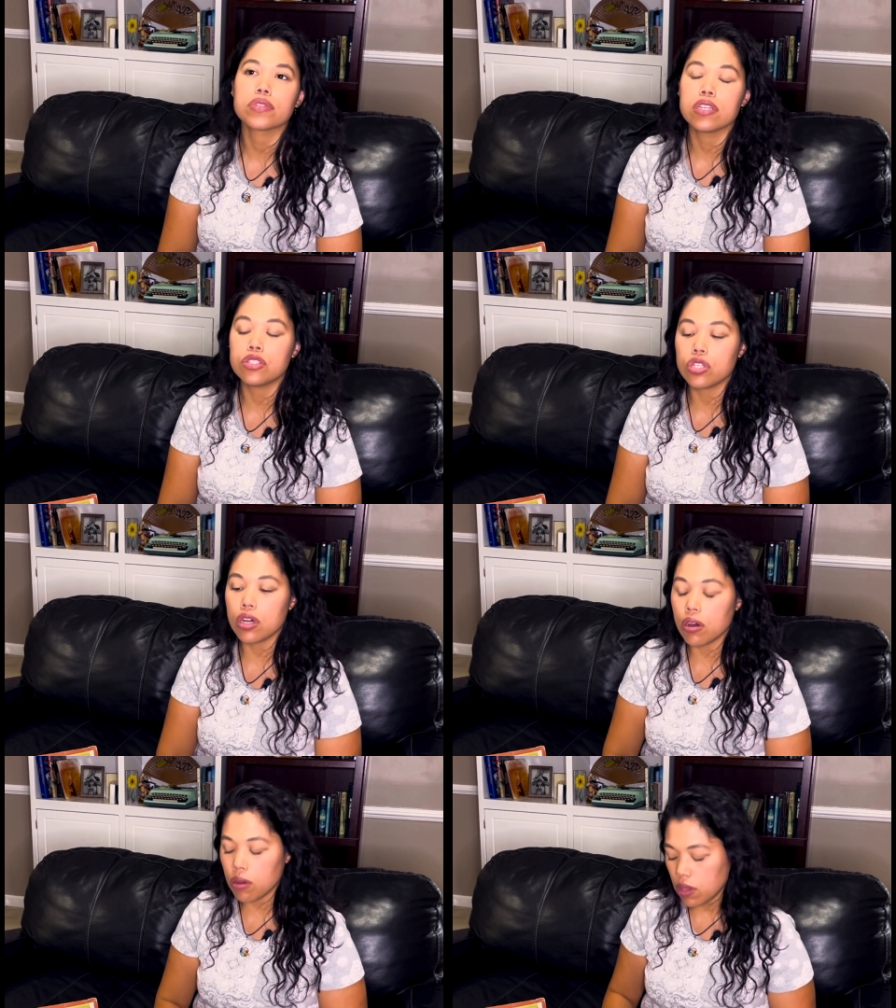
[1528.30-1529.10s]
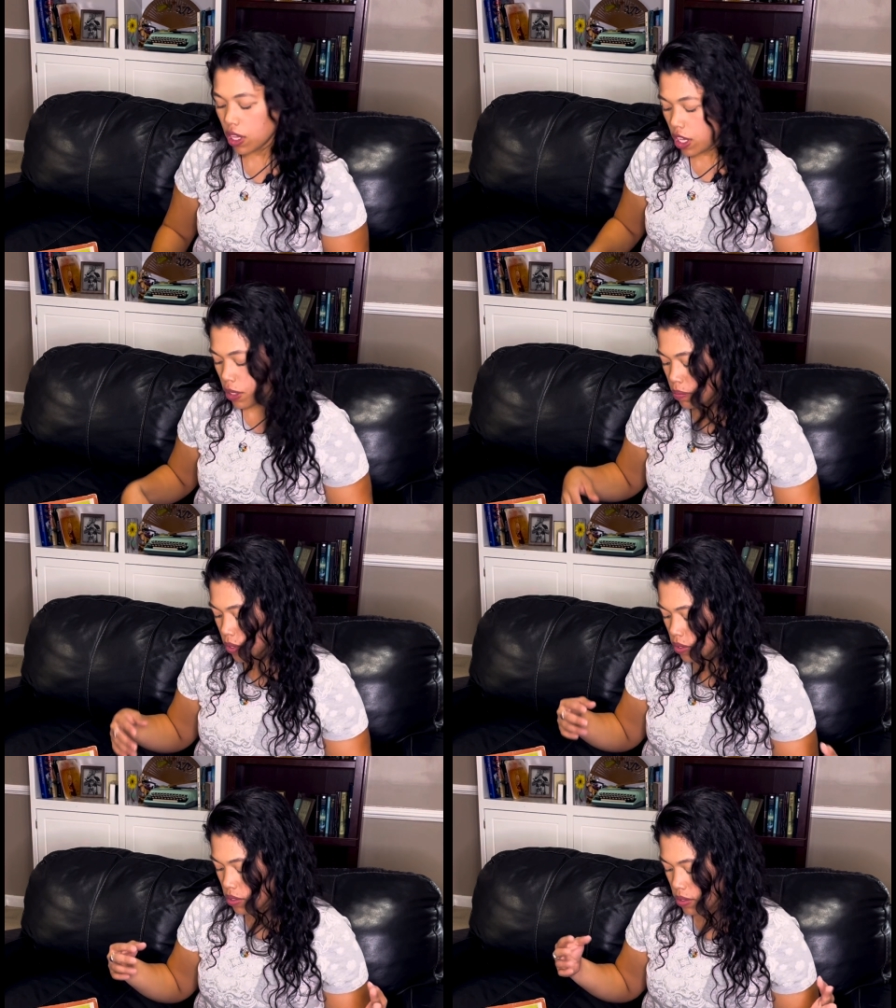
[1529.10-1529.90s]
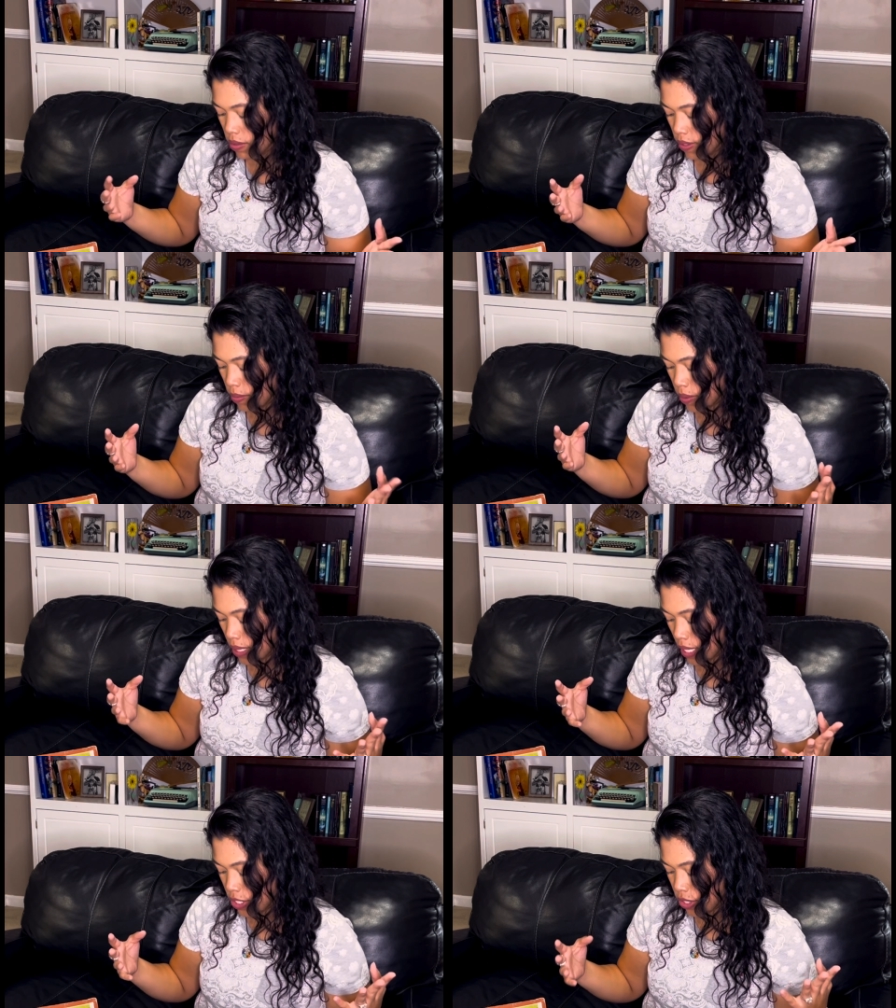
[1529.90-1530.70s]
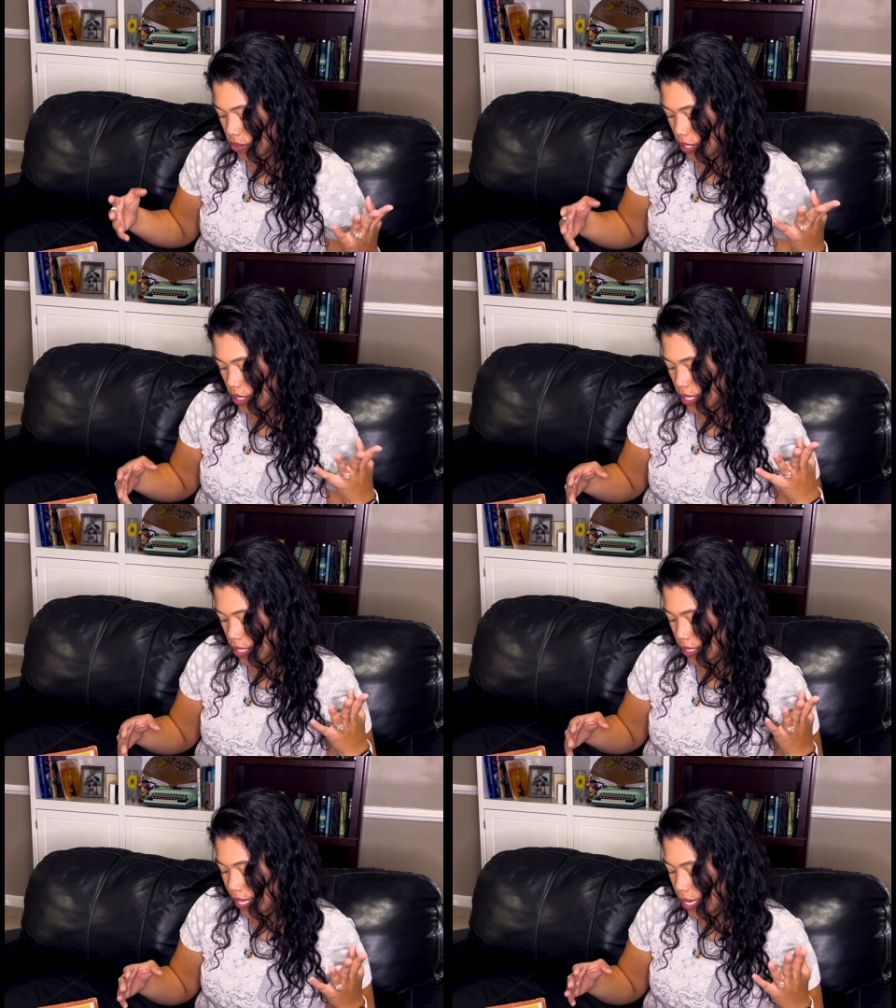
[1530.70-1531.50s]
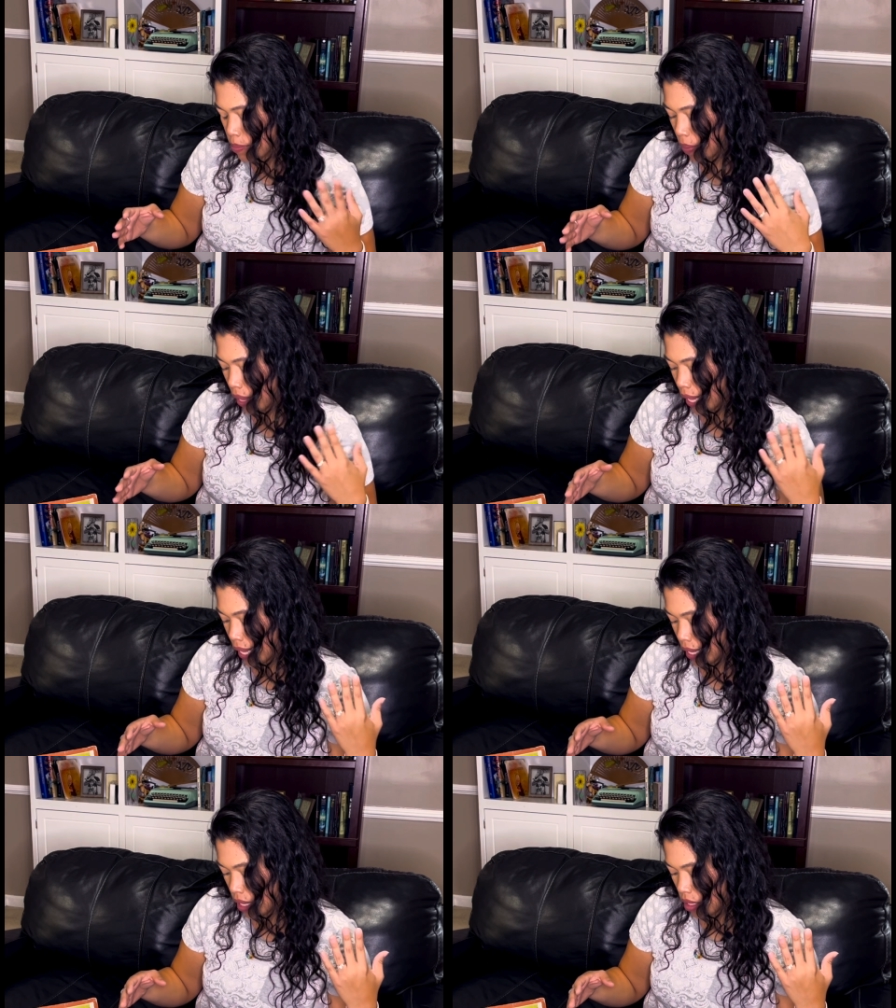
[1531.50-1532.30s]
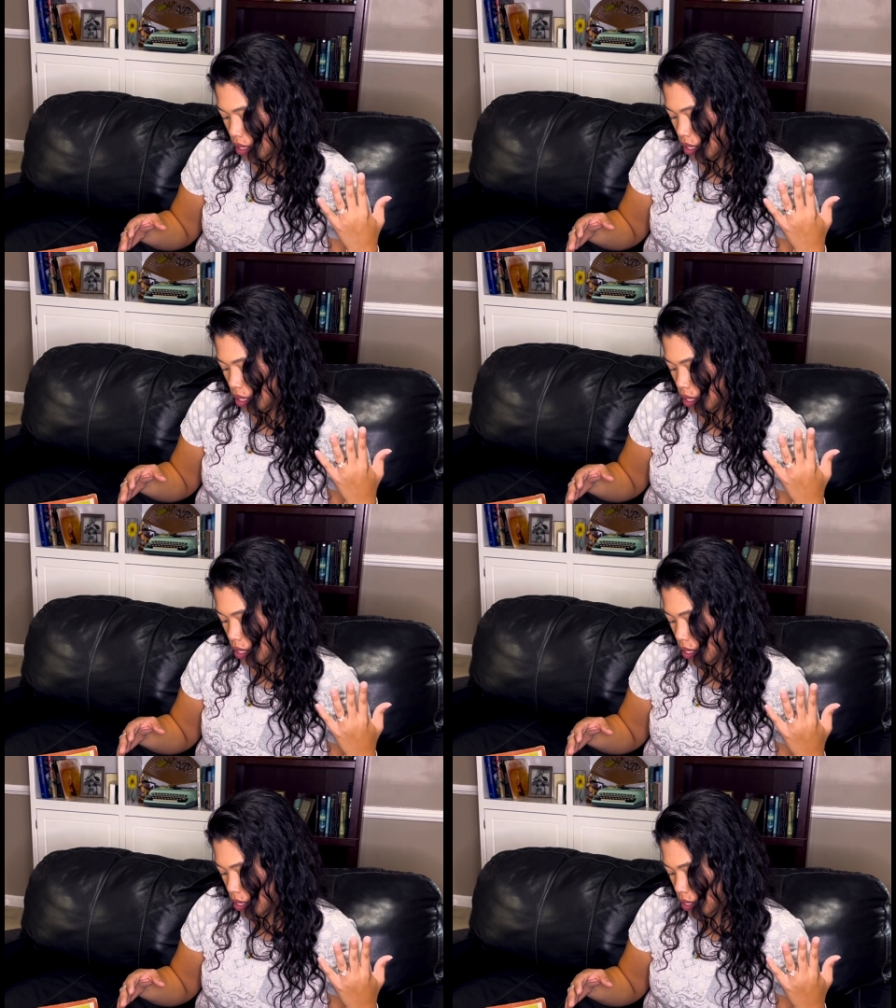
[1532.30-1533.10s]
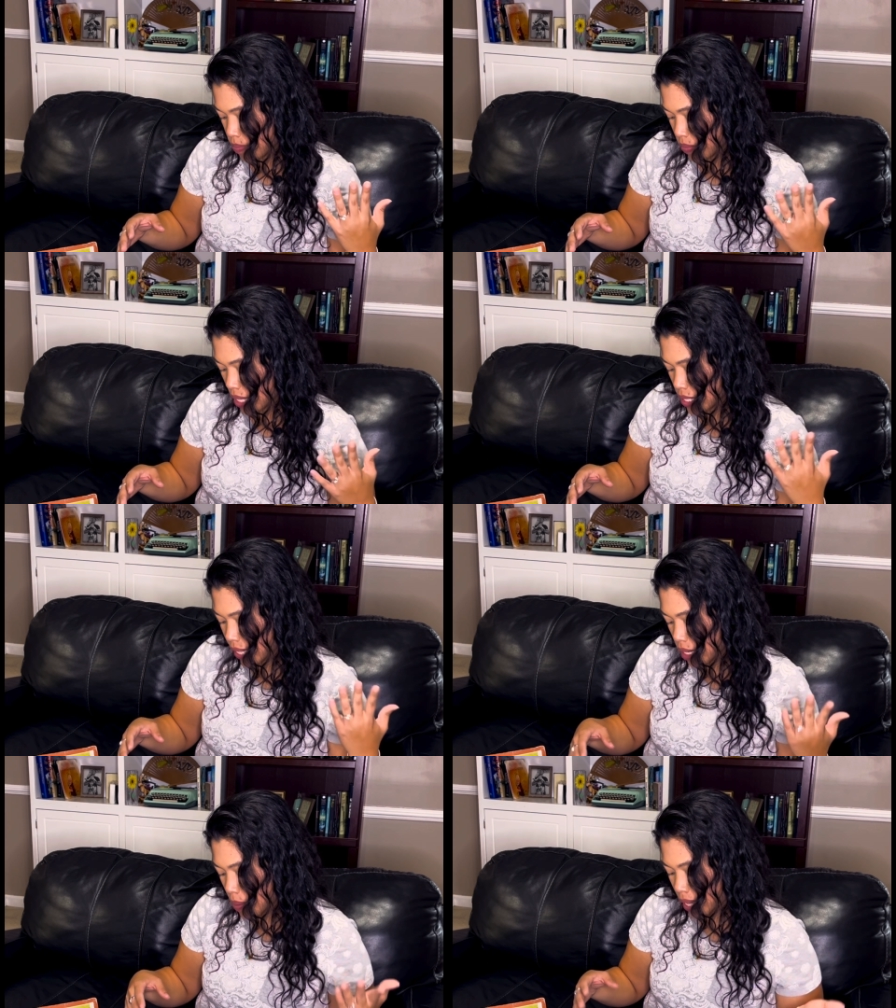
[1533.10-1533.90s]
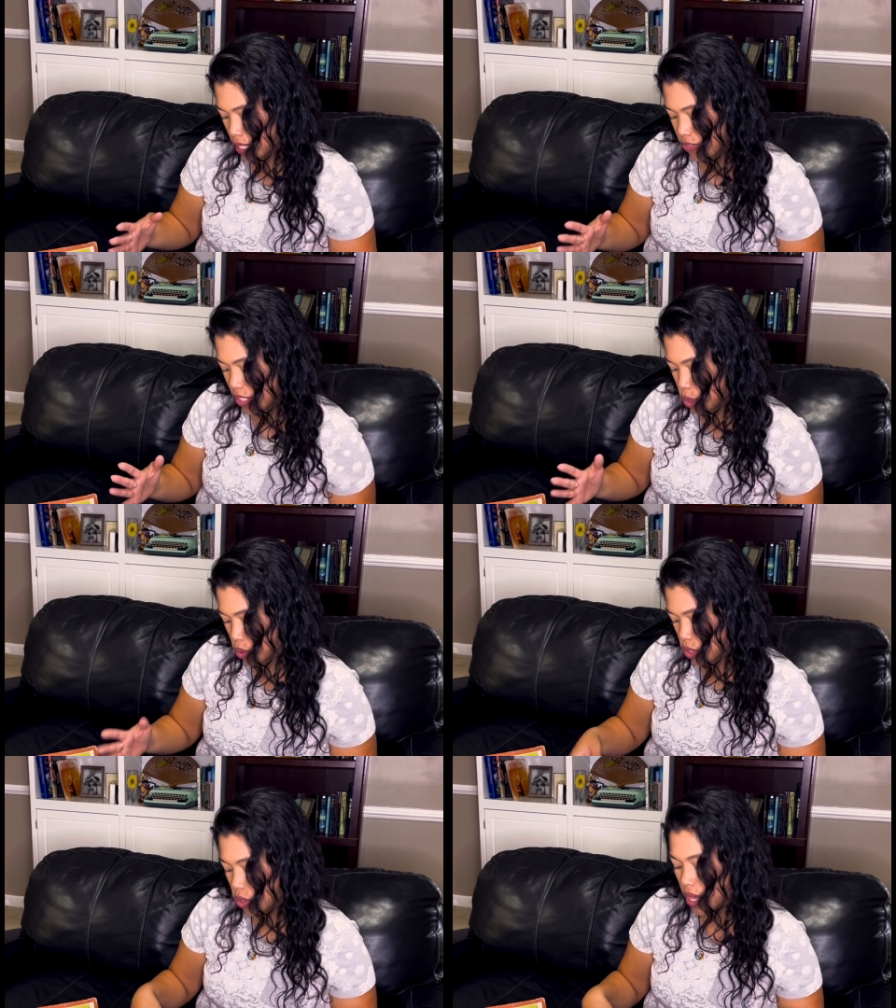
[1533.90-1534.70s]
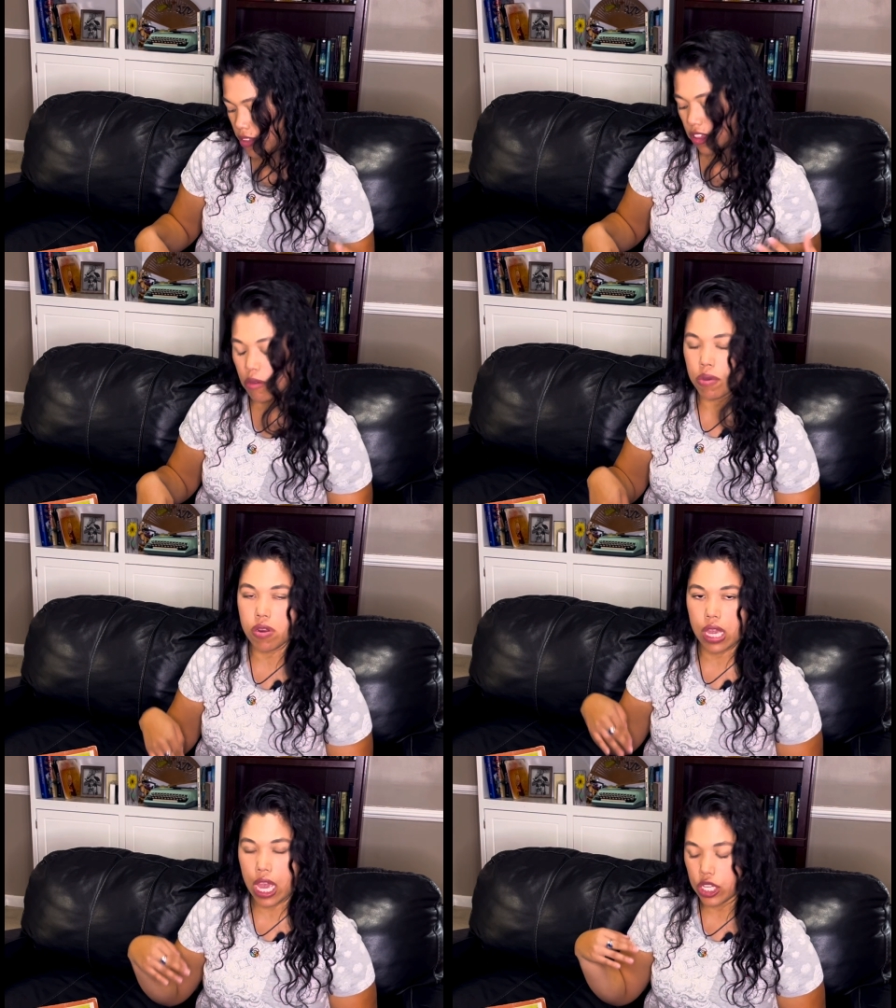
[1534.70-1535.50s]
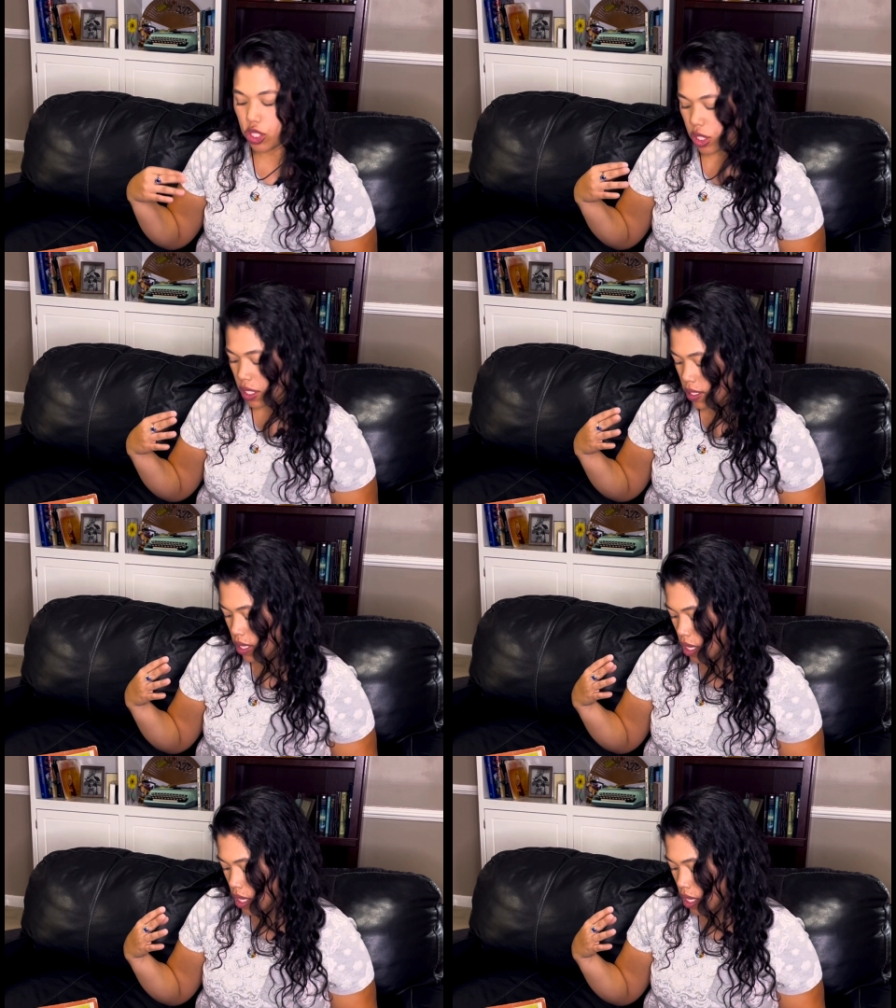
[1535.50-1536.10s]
So mostly what they do is led by individuals who have communication